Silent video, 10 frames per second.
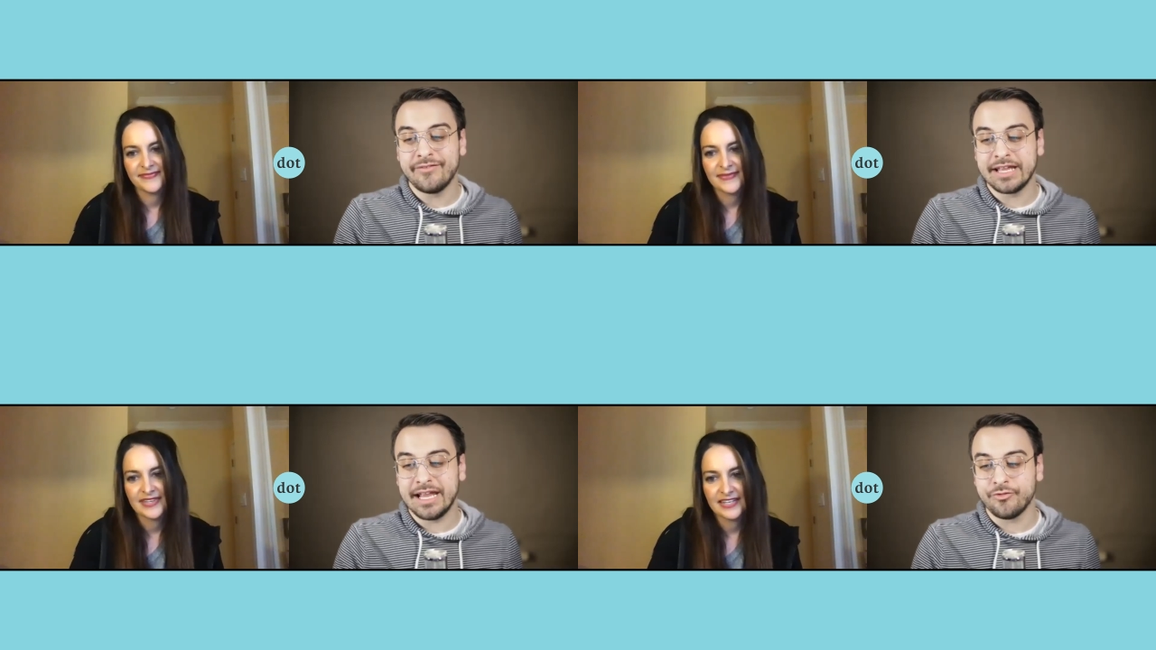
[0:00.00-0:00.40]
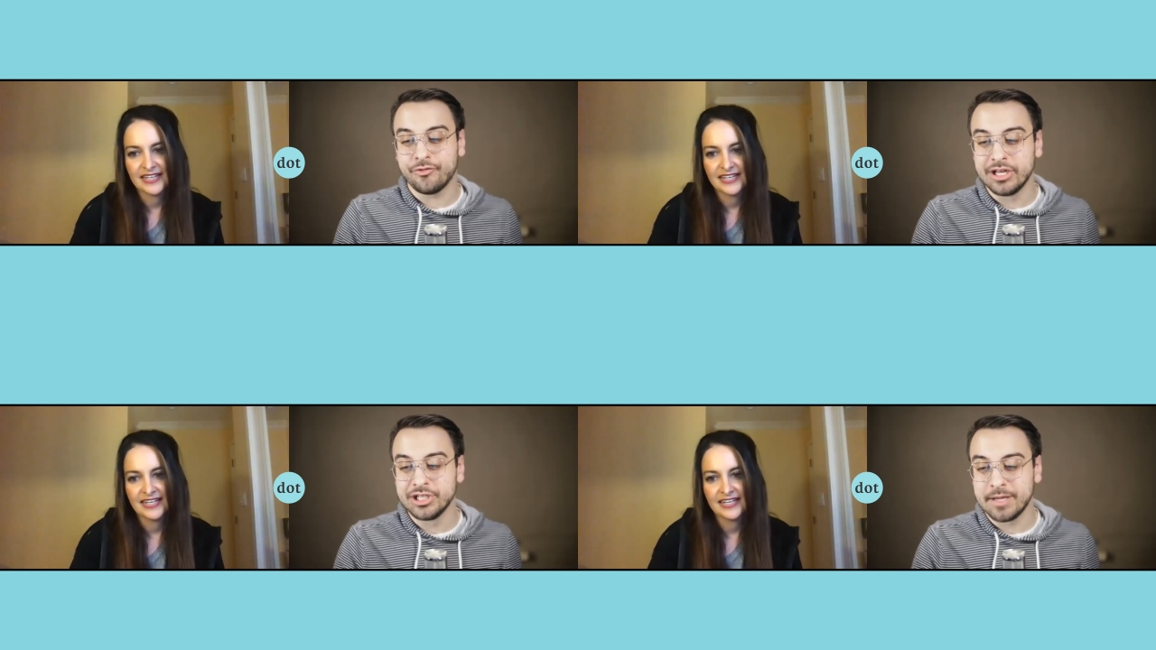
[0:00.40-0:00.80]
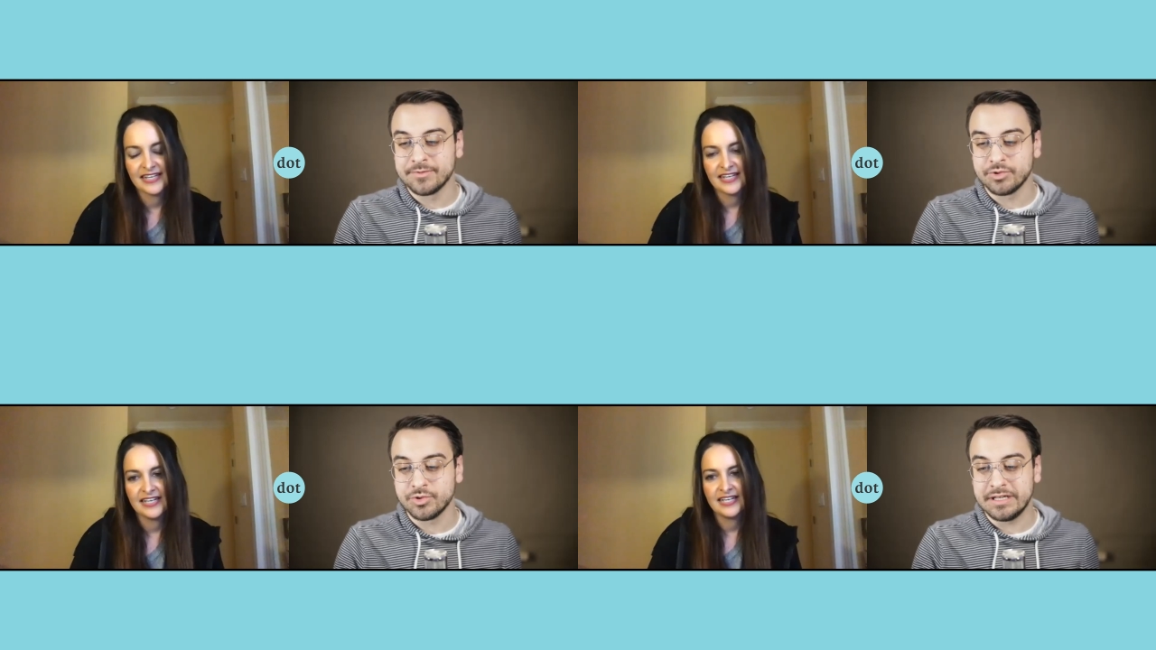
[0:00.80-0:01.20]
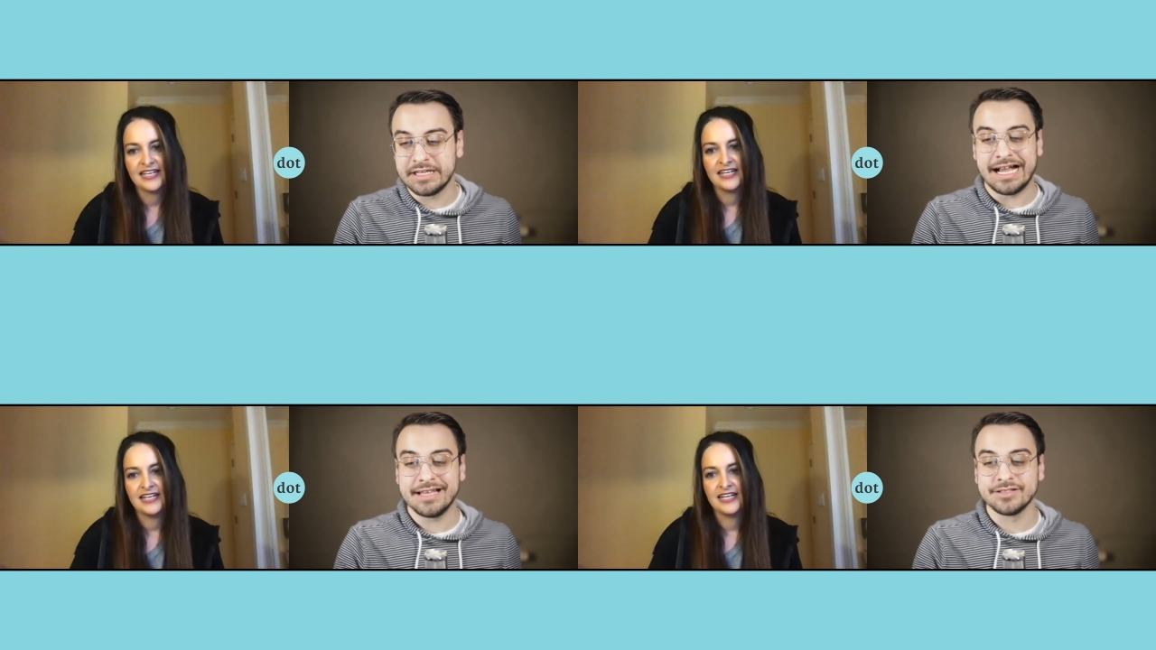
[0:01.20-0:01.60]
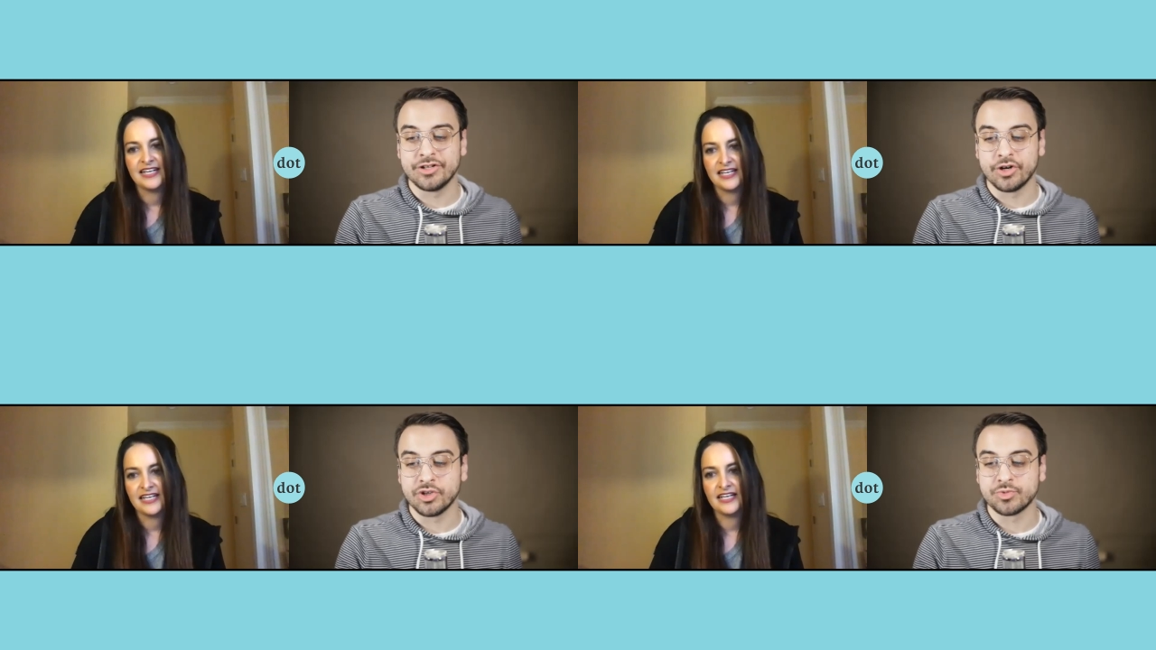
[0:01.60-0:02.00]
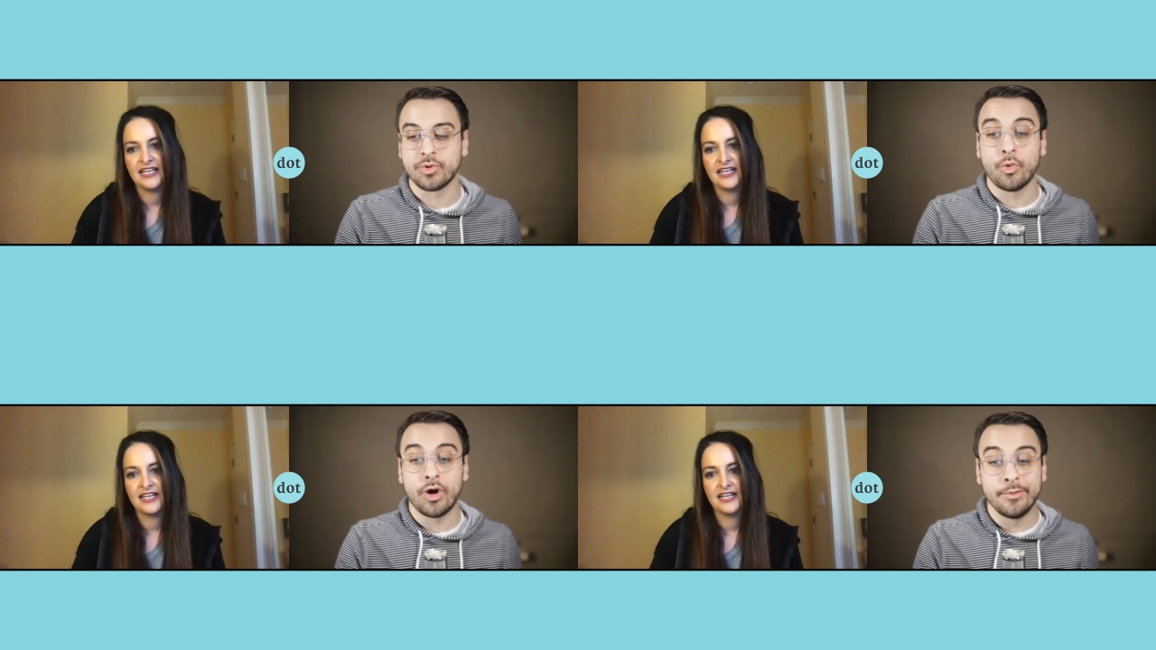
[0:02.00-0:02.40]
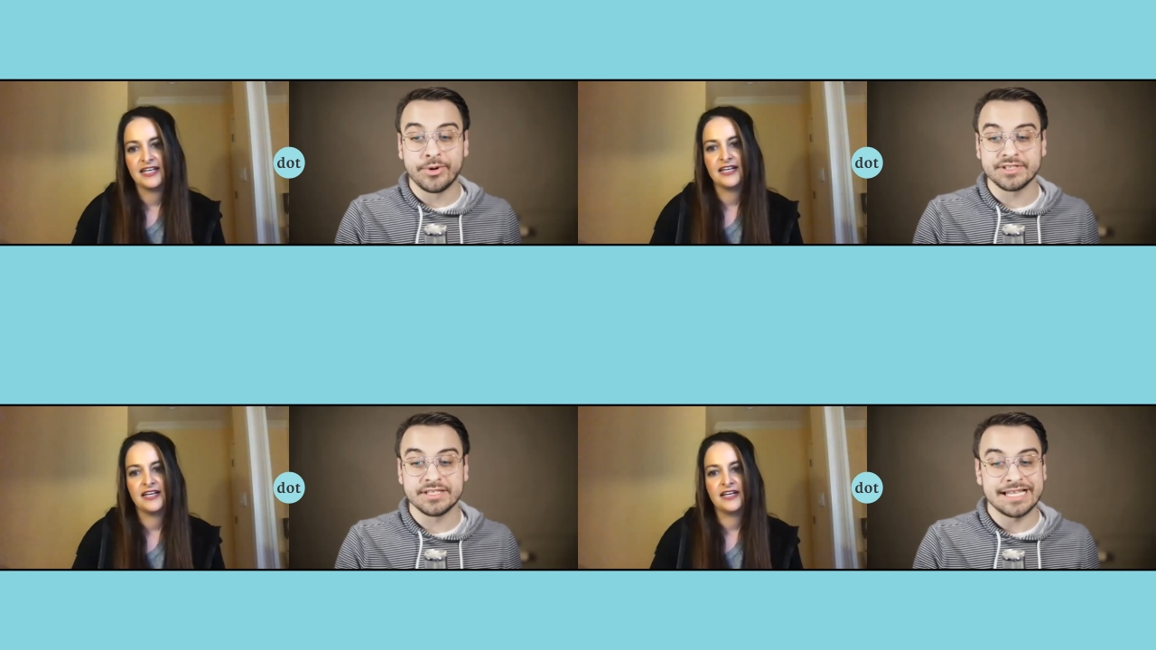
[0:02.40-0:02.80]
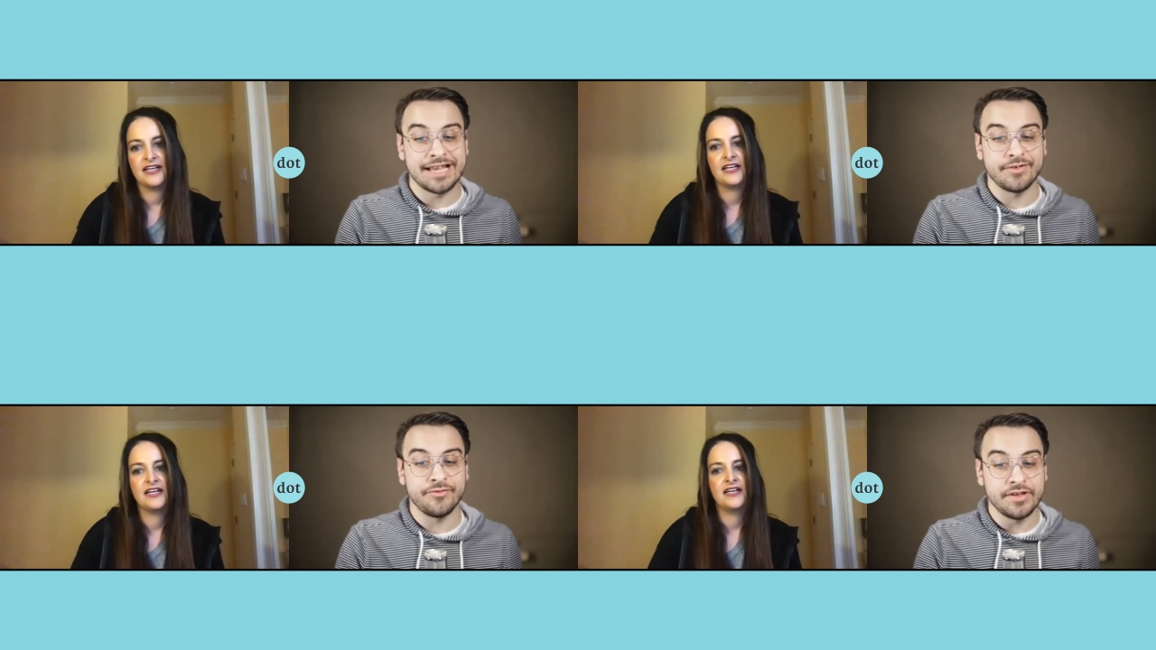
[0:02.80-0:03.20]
Speaker 1: navigate friendships between guys and girls where one person is having